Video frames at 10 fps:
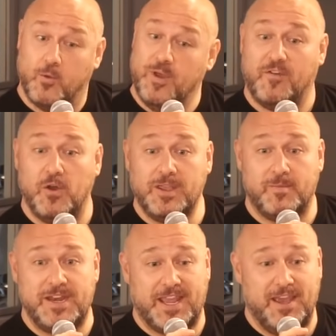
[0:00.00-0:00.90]
We've
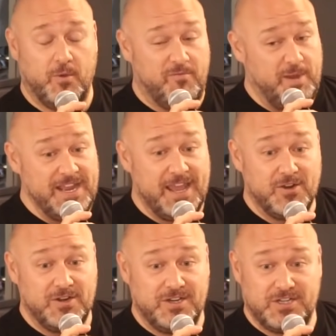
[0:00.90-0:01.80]
been
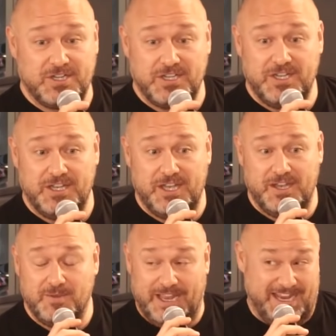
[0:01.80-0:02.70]
together just
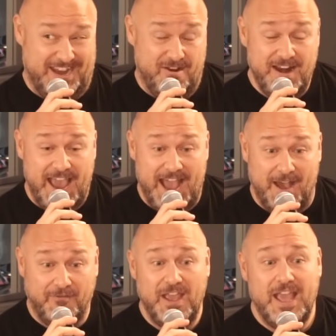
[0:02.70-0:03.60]
like a year and a
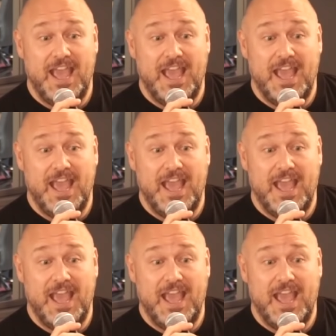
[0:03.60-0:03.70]
half.